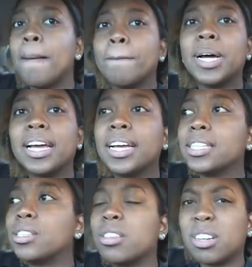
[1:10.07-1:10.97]
But,
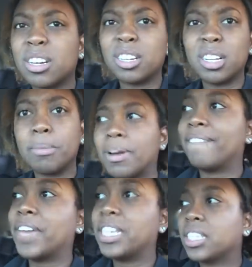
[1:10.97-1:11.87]
well, my
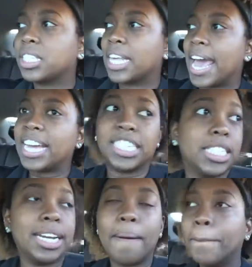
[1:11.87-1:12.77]
face looks
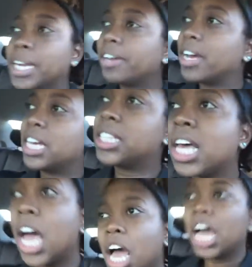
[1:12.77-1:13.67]
ashy. But, anyways,
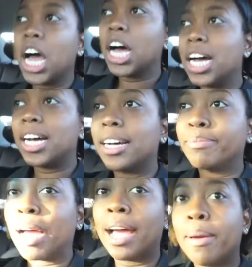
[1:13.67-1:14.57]

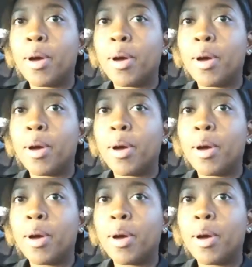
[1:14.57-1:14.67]
I am